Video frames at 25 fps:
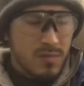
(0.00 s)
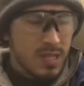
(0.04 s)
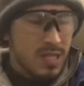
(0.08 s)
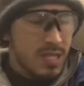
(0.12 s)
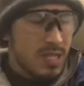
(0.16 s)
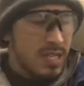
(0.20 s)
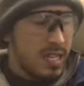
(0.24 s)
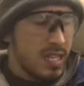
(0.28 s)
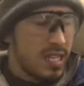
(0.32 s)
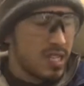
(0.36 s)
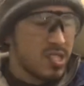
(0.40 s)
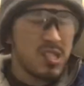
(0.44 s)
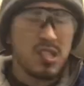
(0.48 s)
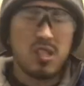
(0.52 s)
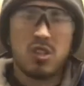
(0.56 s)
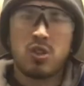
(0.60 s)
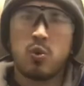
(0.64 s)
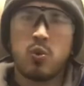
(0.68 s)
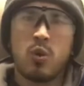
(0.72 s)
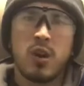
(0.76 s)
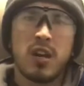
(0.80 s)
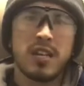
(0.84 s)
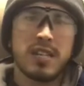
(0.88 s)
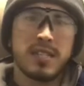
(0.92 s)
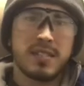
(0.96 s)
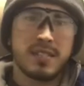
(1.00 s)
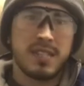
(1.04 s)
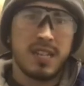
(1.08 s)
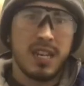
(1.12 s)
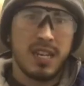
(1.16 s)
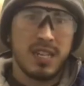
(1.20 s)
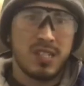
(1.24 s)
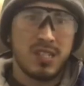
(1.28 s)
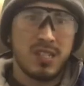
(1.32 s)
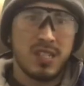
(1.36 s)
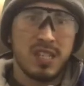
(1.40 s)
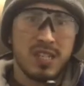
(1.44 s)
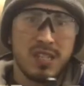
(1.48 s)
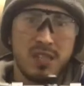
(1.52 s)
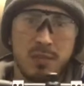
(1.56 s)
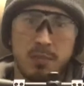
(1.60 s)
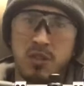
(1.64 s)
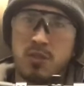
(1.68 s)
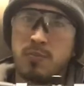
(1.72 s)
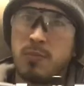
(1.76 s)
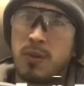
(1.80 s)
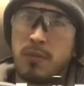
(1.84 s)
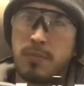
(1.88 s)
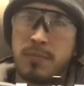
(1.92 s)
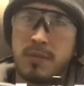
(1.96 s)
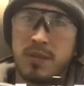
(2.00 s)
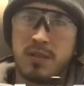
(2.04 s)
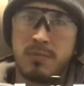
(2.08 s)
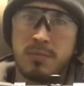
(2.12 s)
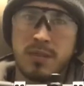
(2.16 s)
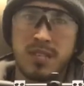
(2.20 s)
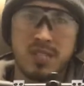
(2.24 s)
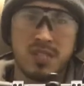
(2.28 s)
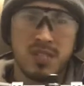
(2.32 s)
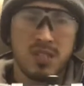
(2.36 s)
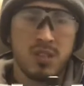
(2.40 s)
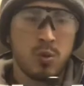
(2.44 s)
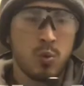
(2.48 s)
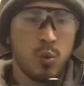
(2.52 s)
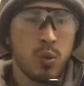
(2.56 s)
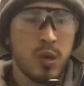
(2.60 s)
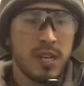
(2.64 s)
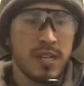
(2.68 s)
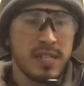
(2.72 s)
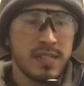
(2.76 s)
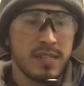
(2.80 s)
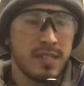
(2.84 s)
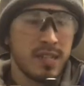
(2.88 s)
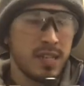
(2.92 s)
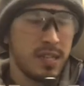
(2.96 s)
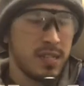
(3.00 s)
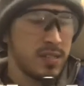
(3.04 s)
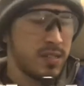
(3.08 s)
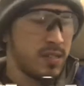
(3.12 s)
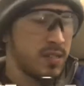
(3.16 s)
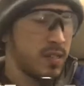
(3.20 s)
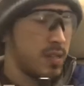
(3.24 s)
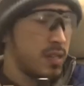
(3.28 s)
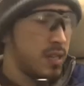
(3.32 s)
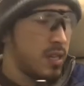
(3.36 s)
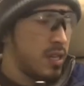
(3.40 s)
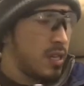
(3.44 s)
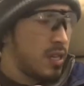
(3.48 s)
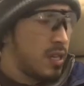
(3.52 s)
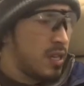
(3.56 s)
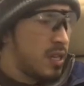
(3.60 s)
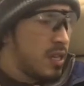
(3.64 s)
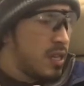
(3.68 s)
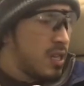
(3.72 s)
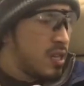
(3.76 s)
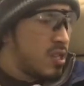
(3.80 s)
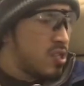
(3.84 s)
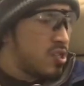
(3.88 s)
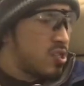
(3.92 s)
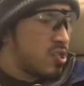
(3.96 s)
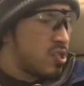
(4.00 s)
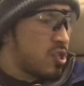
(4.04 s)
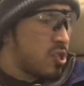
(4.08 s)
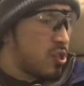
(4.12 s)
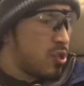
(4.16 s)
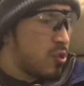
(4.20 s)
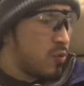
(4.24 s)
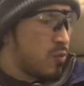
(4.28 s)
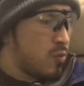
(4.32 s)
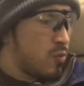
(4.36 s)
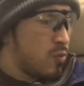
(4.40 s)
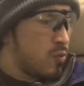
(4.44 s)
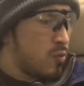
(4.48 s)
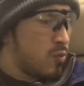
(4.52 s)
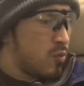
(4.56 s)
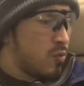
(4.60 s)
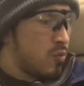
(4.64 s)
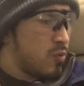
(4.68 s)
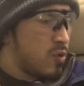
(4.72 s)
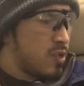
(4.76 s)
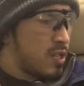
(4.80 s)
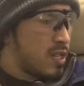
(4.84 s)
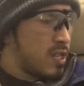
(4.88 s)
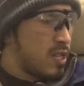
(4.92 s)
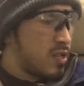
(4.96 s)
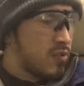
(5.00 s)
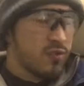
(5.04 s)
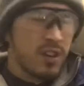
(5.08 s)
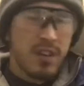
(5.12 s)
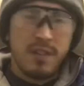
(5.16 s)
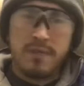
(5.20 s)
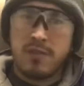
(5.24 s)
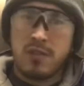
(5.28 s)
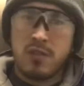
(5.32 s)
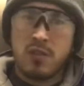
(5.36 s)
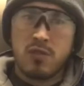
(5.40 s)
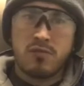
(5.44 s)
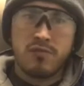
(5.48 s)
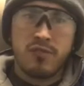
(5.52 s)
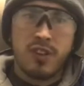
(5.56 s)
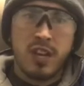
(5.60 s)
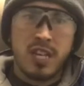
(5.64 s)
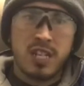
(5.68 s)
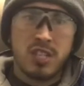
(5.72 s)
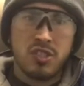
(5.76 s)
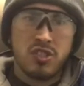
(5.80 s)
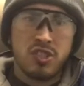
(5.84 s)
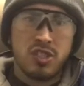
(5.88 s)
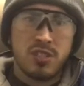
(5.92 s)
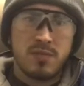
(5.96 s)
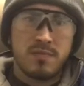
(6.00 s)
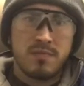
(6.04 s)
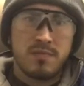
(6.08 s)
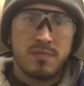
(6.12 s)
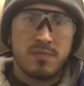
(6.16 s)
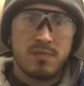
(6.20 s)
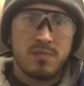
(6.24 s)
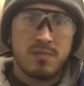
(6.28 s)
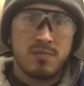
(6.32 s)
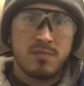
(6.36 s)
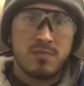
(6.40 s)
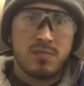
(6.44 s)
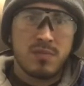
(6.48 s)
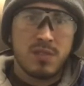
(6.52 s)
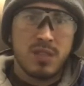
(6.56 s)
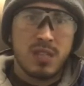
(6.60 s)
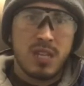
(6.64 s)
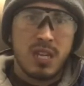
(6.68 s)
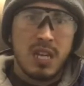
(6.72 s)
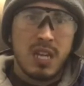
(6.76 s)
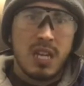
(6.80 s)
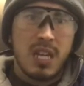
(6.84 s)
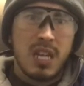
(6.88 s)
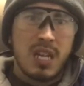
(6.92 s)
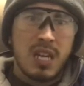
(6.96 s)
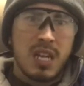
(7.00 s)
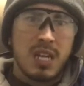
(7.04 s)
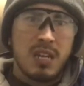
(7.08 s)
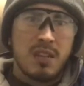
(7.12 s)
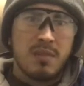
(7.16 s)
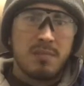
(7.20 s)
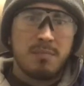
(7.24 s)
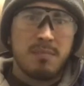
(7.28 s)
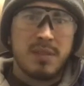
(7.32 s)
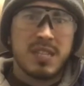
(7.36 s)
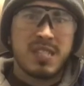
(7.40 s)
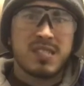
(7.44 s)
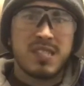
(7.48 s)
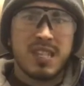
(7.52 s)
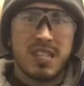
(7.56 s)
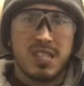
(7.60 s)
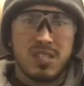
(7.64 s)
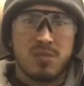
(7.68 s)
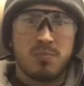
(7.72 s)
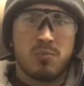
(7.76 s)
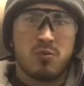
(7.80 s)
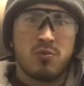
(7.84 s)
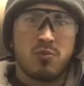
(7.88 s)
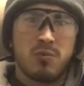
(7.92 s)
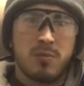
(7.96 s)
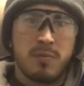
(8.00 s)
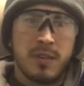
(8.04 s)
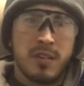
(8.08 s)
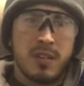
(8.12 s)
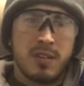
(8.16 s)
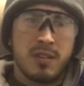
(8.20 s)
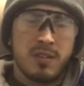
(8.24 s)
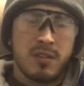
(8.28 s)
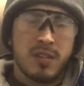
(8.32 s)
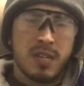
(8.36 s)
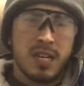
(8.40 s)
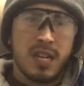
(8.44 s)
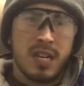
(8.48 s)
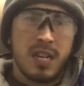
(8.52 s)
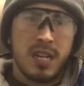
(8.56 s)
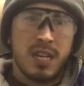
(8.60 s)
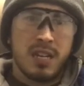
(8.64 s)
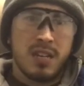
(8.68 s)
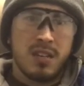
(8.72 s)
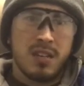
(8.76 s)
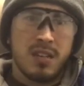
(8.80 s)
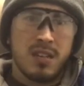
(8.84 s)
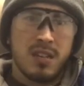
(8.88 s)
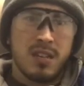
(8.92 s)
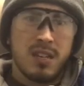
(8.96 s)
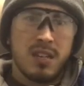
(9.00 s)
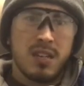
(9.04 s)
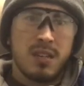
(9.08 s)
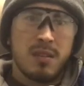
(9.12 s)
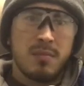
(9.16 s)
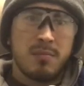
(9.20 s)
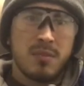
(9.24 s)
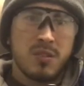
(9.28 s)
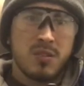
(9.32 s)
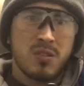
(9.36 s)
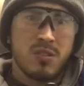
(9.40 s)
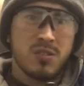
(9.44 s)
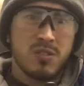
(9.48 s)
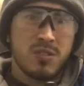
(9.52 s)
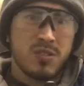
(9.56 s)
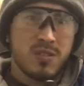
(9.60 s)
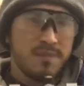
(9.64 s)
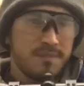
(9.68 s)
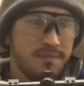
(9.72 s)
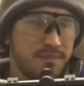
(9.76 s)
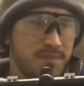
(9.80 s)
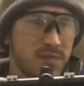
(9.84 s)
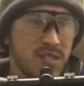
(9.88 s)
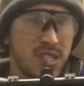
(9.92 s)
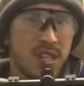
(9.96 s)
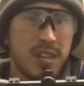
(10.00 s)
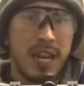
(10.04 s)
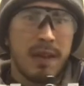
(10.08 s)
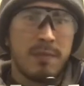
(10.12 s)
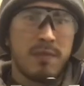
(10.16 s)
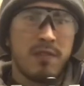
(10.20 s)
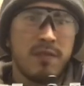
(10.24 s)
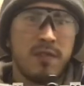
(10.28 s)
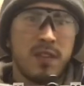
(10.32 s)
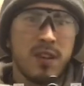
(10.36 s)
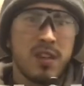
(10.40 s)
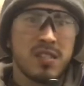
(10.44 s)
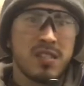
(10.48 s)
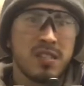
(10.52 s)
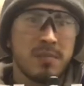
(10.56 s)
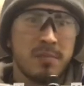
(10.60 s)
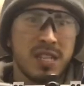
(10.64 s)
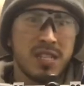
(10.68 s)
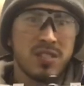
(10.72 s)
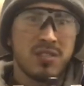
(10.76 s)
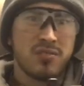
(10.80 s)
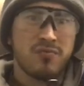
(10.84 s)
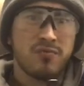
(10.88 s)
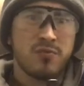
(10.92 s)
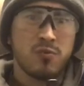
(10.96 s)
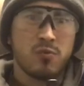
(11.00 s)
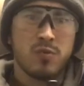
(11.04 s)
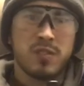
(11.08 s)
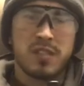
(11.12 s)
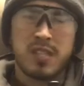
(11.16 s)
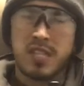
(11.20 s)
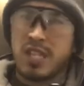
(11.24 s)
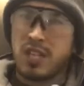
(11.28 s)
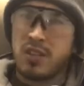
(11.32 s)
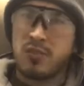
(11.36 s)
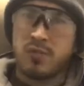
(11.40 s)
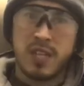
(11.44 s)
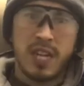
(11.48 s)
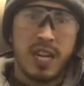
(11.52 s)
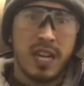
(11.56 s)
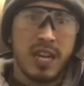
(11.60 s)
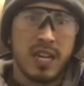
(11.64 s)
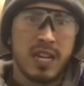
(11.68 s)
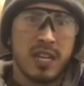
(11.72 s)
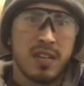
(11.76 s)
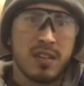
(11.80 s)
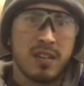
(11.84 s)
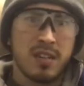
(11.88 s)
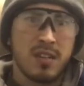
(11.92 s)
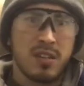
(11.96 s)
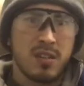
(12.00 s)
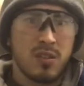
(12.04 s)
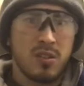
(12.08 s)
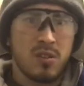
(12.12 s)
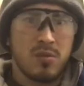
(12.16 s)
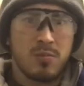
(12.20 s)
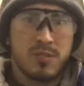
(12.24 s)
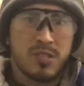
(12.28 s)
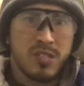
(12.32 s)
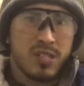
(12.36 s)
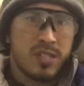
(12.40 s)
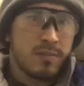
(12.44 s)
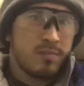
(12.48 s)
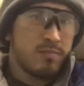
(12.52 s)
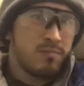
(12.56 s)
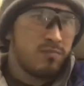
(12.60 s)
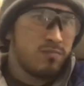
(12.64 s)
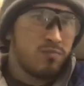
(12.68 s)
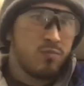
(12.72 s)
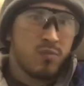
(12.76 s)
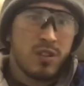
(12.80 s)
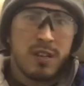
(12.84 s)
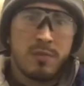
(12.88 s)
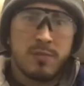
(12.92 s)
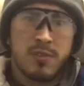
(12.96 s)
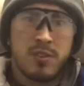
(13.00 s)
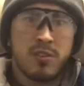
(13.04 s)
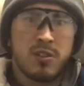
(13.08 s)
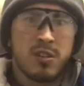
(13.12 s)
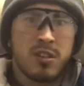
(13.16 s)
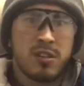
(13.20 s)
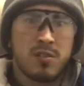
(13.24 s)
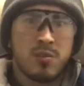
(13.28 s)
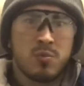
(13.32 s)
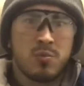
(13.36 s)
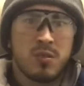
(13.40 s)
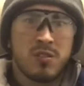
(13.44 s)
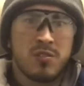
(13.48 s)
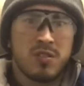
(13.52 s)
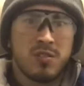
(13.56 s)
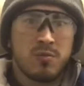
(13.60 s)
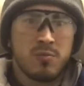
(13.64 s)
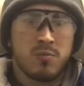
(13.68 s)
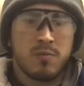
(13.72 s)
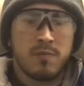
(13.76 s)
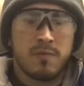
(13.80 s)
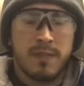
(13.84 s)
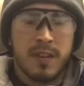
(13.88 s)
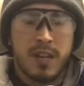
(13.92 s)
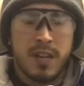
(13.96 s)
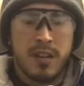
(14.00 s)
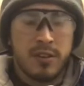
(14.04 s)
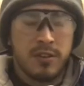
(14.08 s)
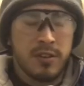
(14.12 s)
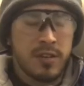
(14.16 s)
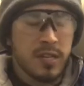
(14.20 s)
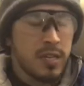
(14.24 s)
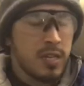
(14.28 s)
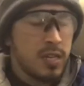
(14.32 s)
it's an acquired taste. It's the most popular, but it's an acquired taste. So, great for long range. Be sensible with it, okay? Because you have a 30-meter rule in the UK. Obviously, wherever you are in the world, it will vary.